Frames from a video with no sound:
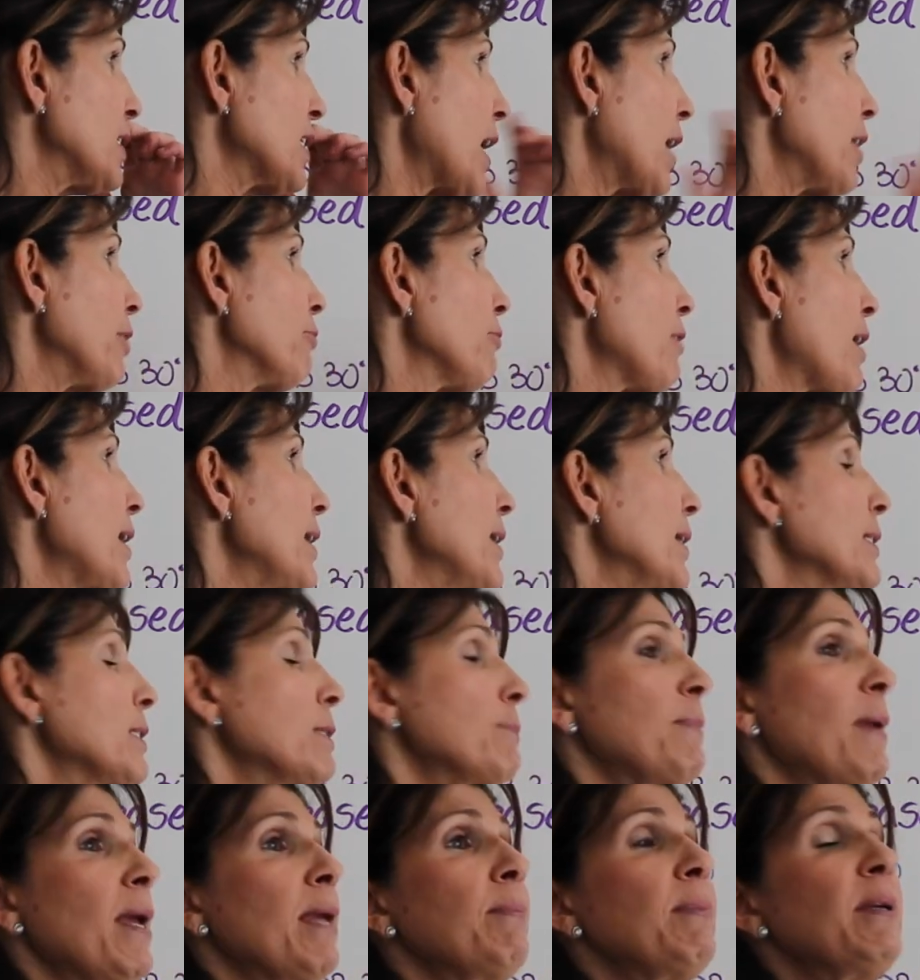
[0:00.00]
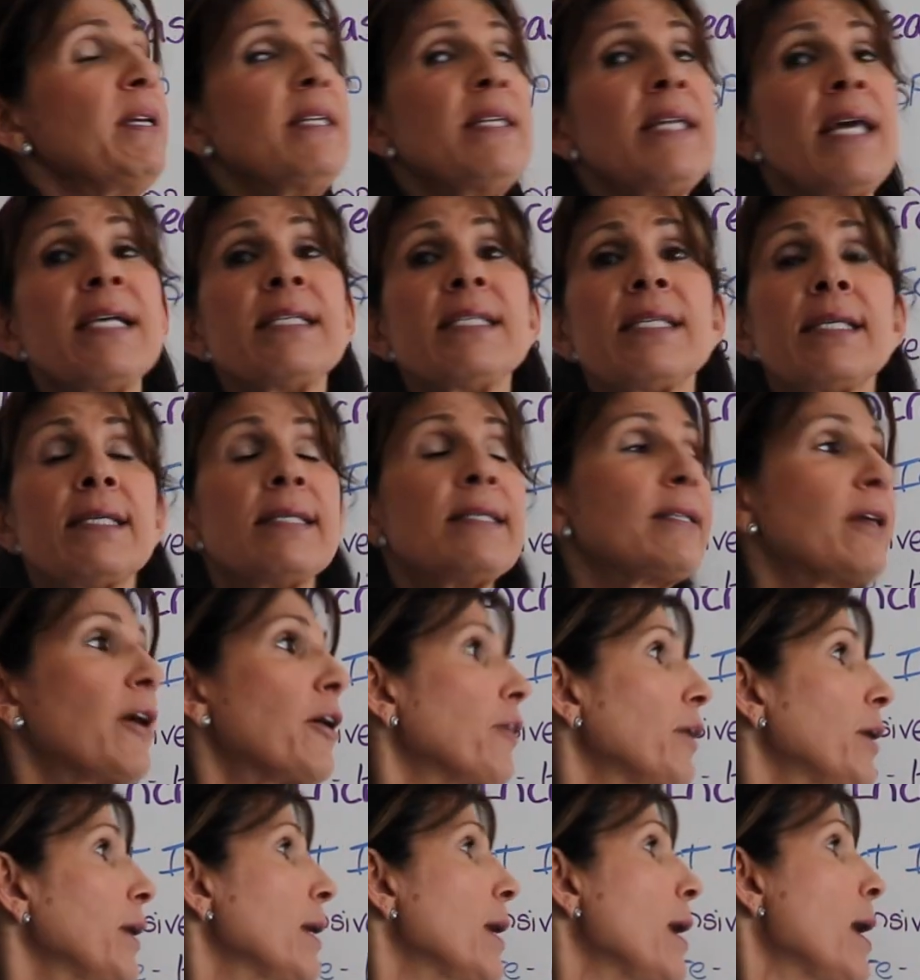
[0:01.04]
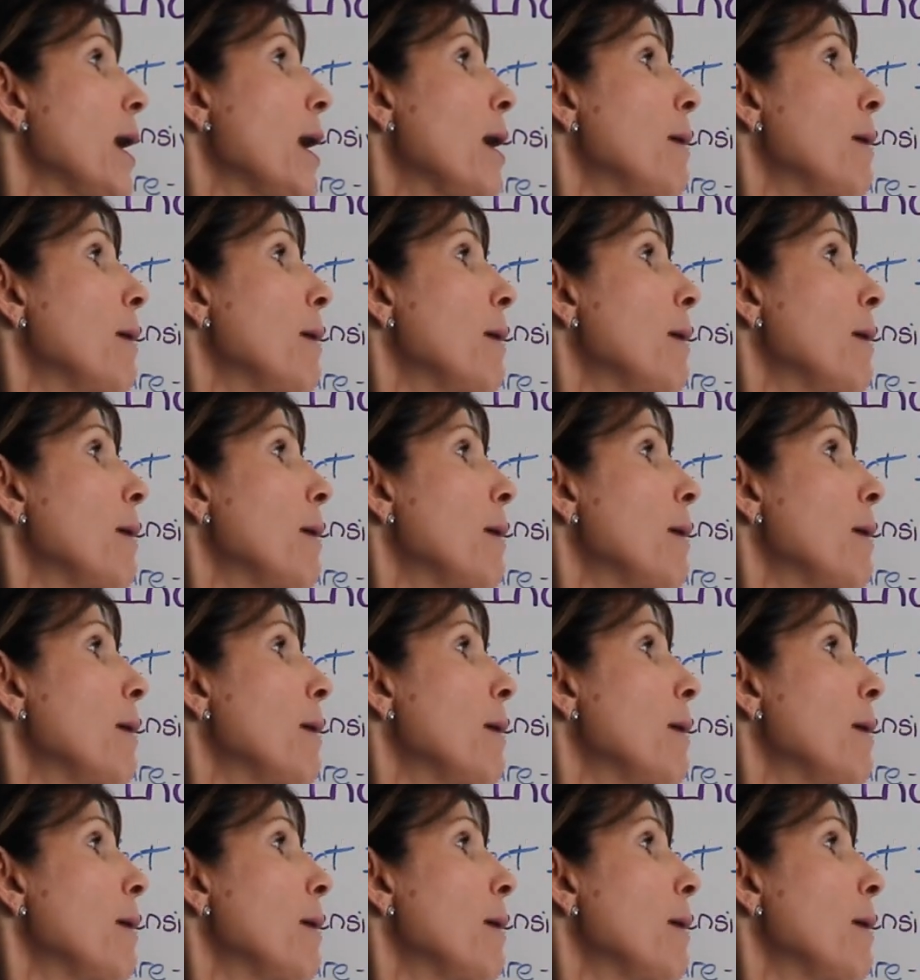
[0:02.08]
diuretics may be necessary.